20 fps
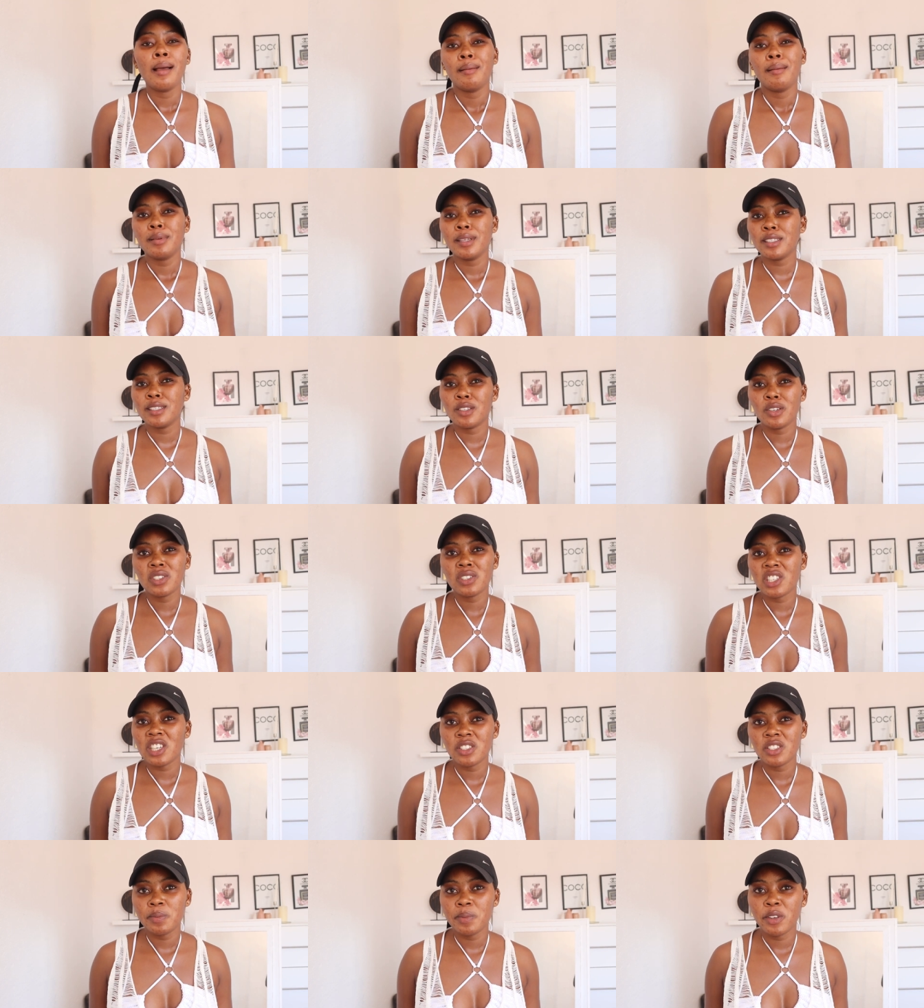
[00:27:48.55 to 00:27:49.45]
please don't
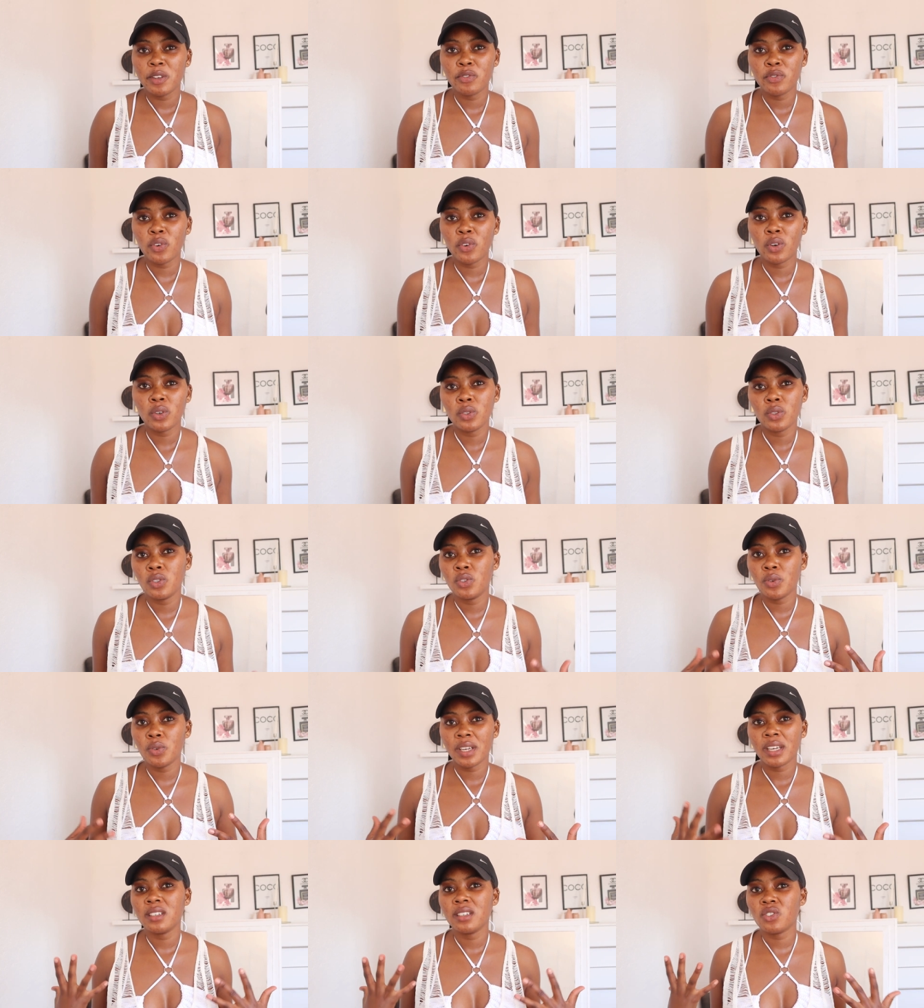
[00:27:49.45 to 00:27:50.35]
judge me for
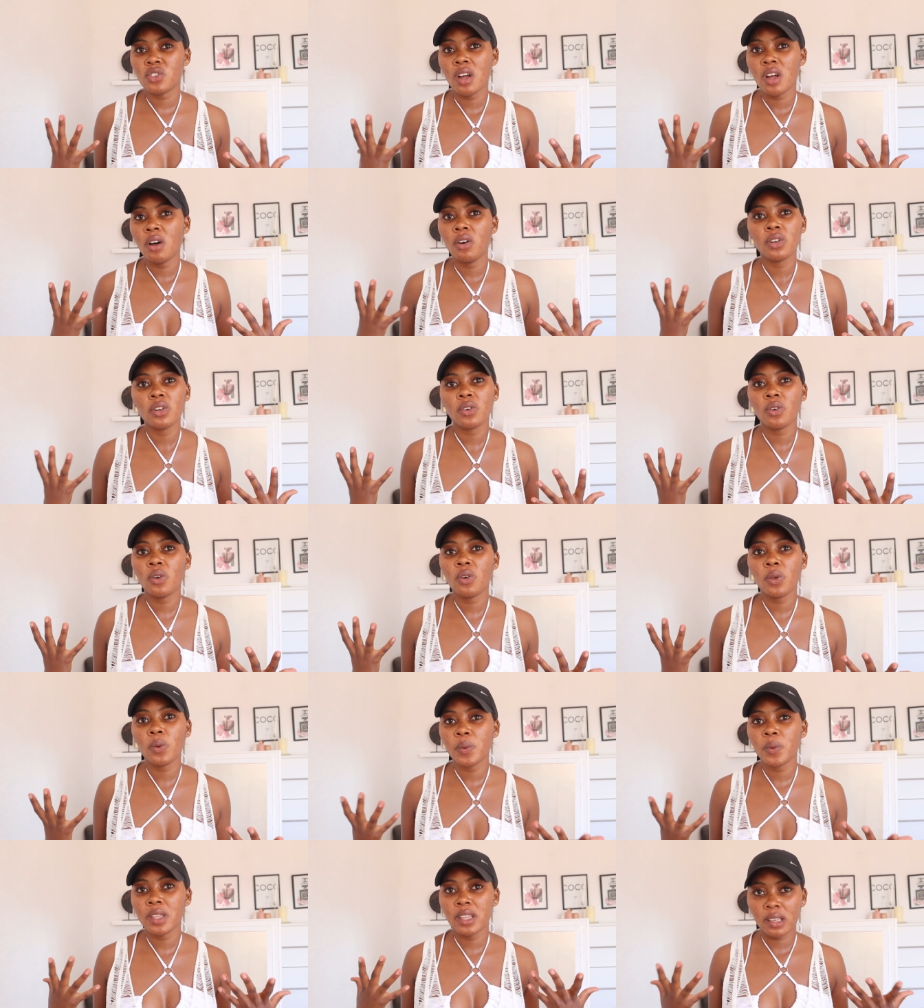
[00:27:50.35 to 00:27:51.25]
doing a try on
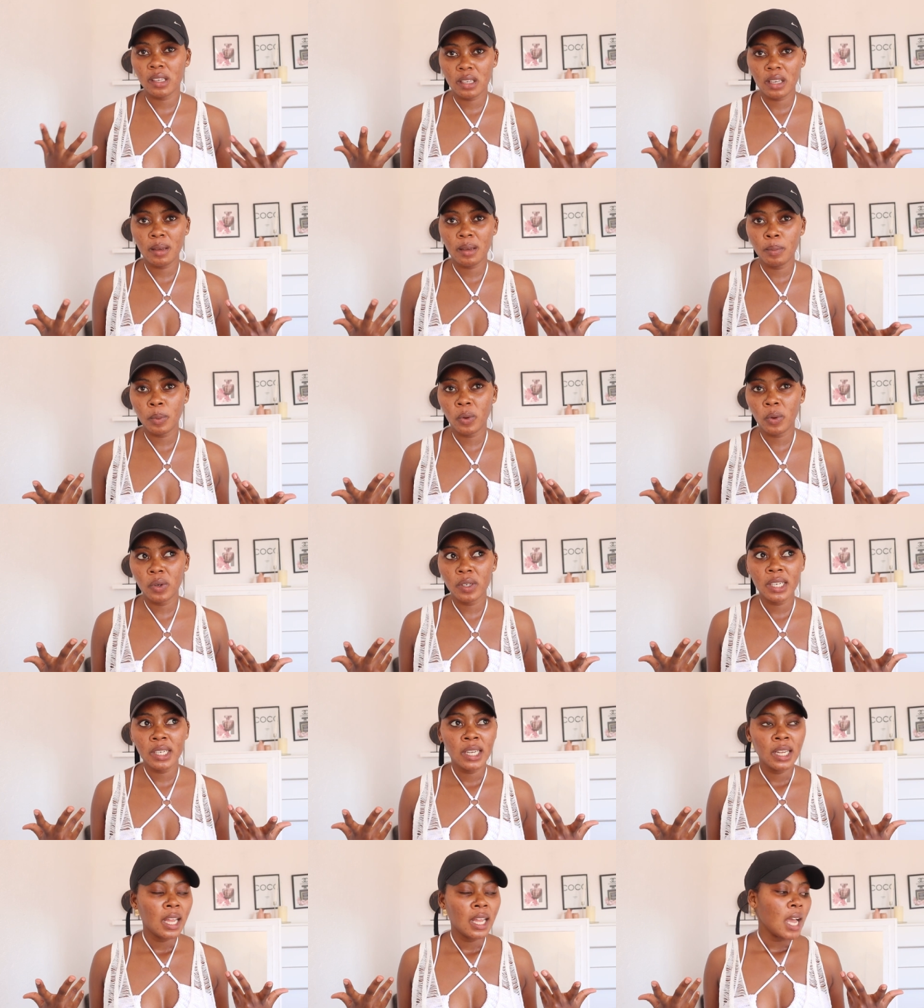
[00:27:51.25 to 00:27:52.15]
haul with a cap on.